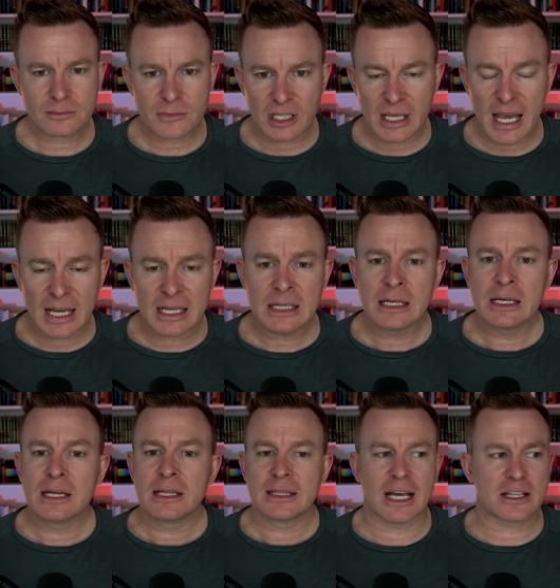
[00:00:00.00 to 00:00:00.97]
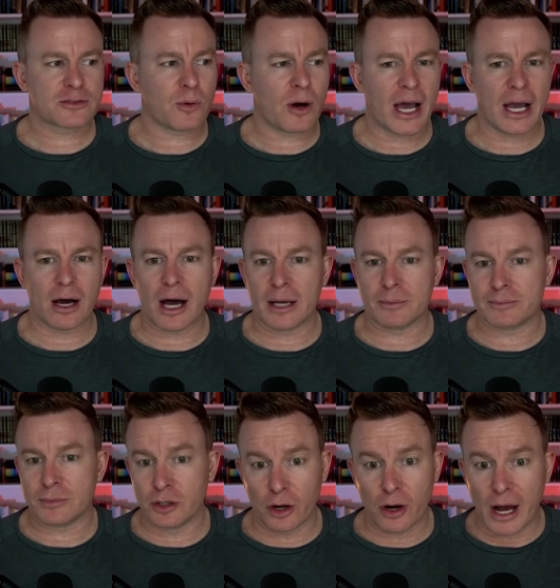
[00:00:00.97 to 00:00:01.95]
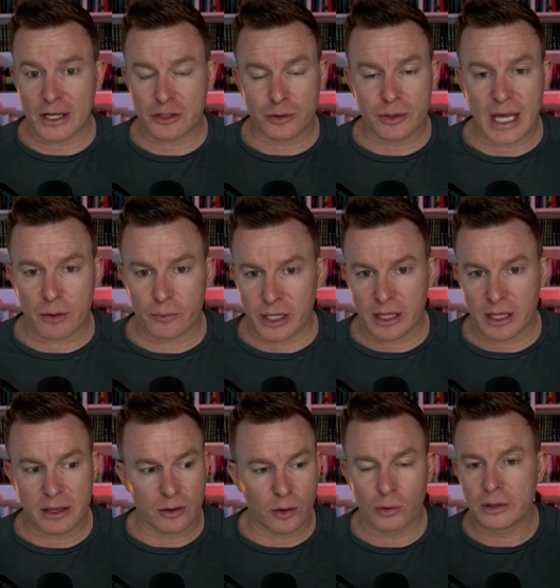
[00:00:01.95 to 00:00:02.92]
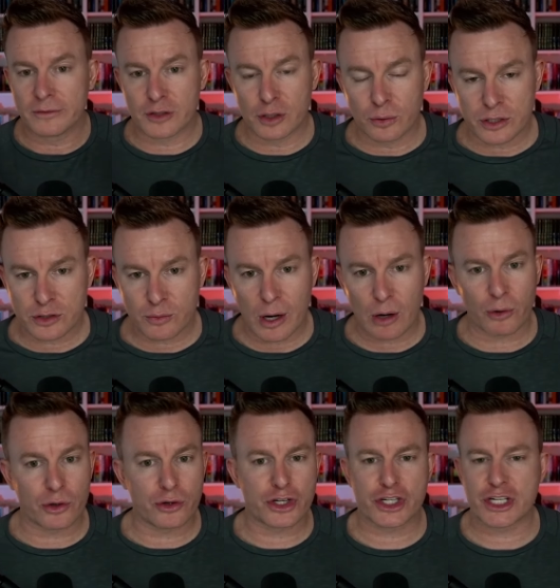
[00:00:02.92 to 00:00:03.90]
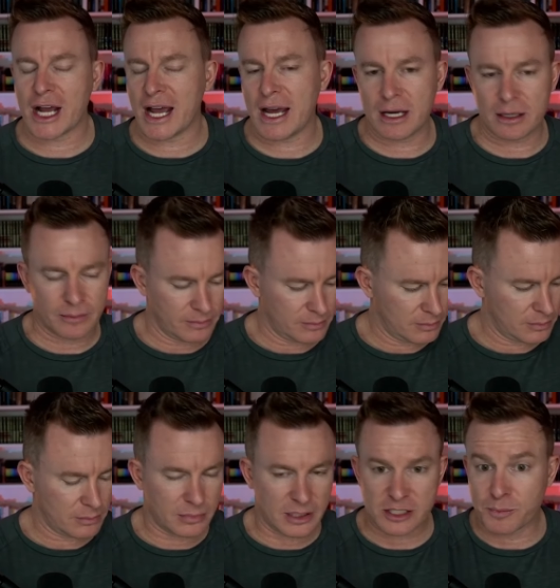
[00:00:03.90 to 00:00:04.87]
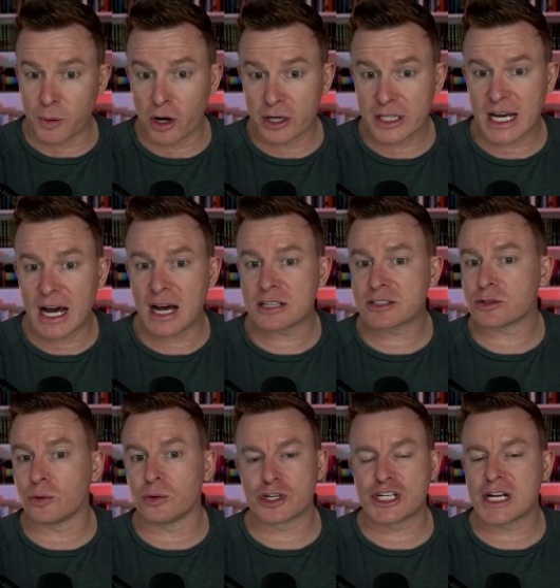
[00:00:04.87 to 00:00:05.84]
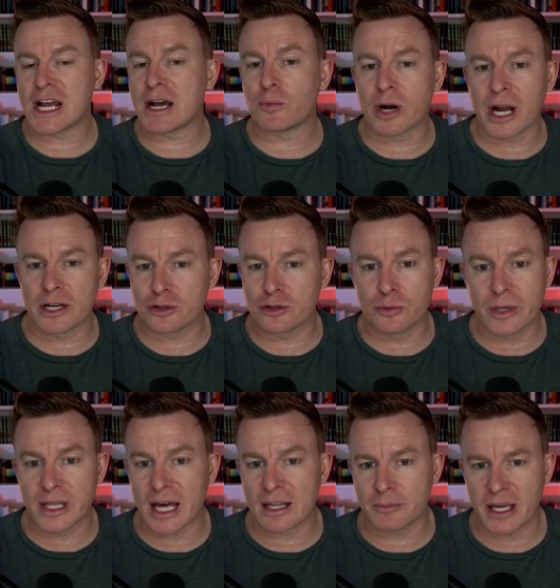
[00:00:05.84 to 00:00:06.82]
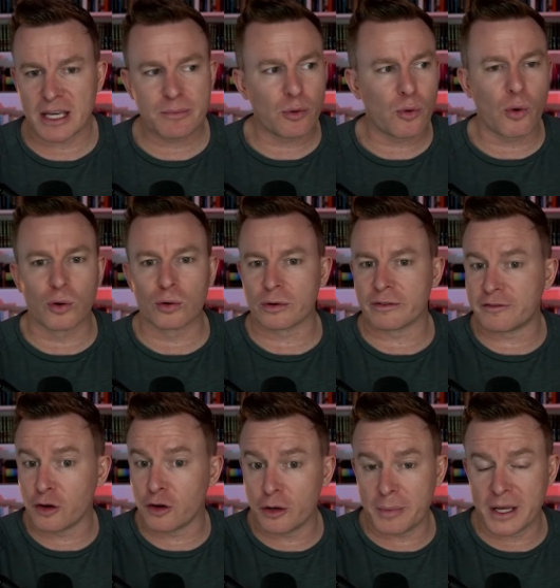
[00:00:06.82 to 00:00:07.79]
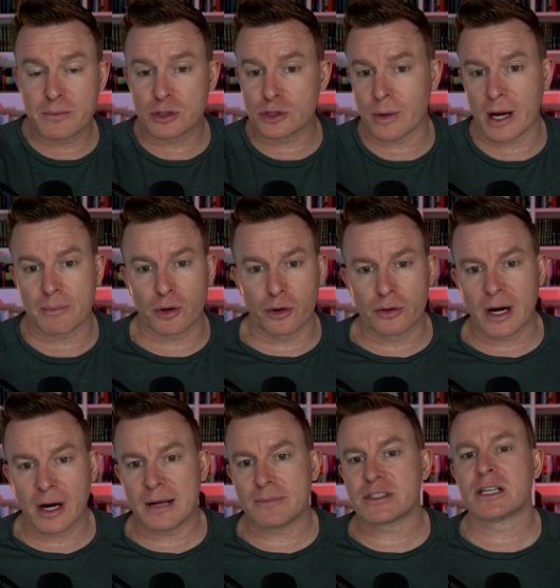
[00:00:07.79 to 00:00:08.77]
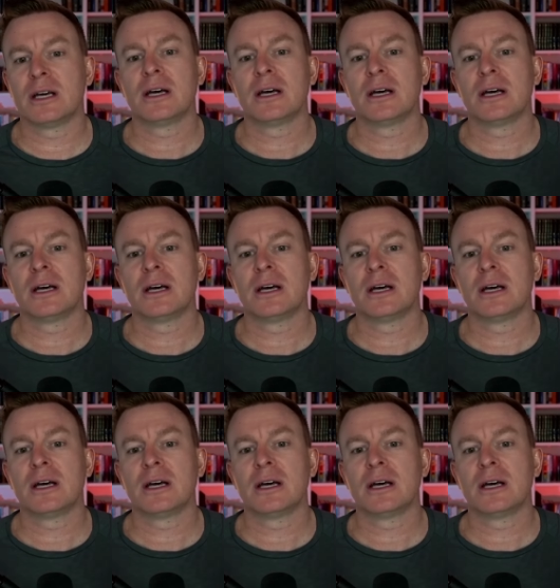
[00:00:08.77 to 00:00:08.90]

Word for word: okay? That's why I do that with all of you as well who share this podcast or share what I do with other people or refer people to our programs,